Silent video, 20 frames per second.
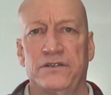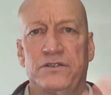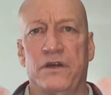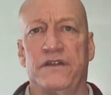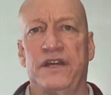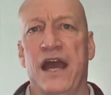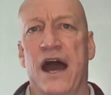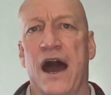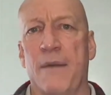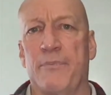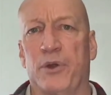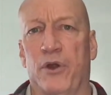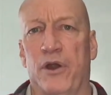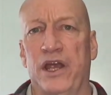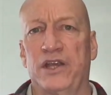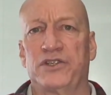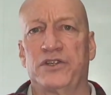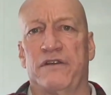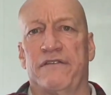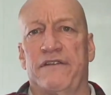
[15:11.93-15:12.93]
to the
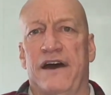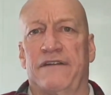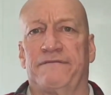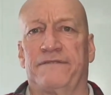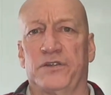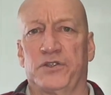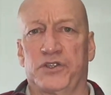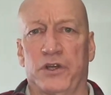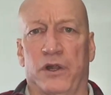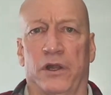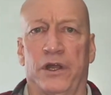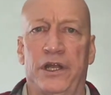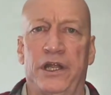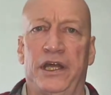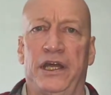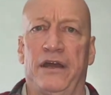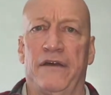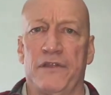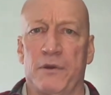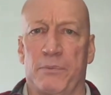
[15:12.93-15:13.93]
operation of that
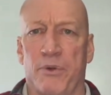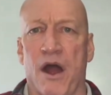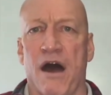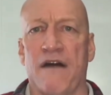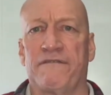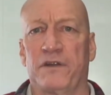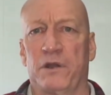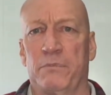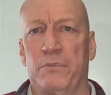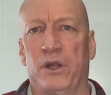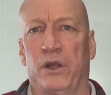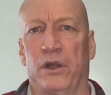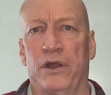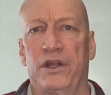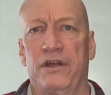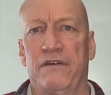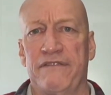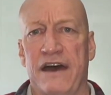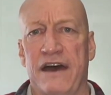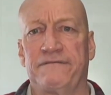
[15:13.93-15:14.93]
facility and the
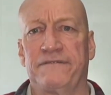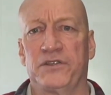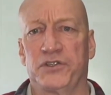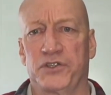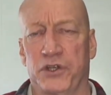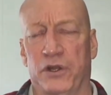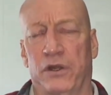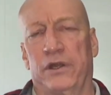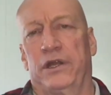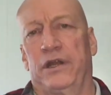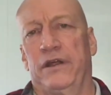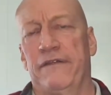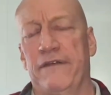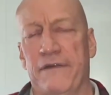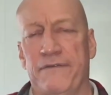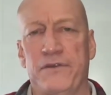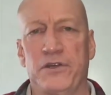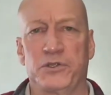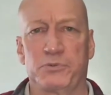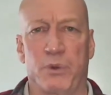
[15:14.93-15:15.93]
profitability of that facility
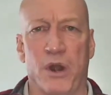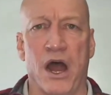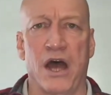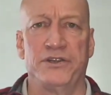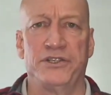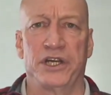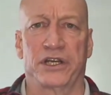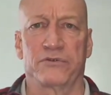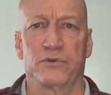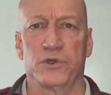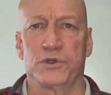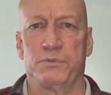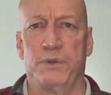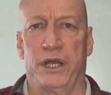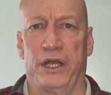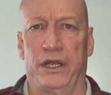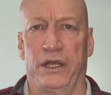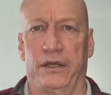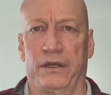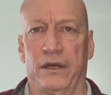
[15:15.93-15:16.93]
that this project was
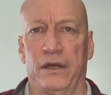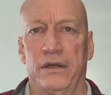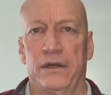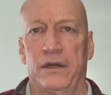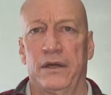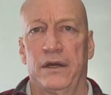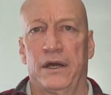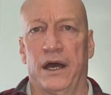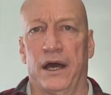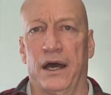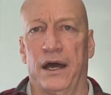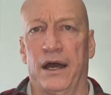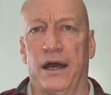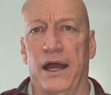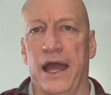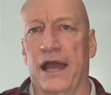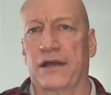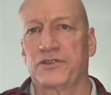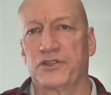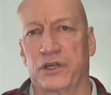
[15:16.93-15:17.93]
being
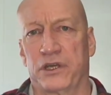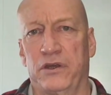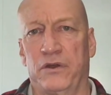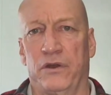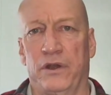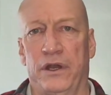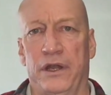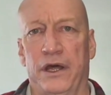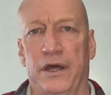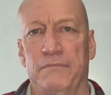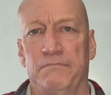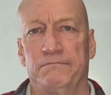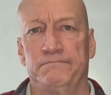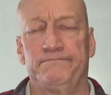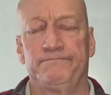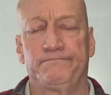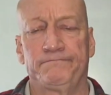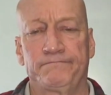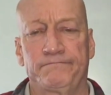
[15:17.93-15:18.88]
executed in.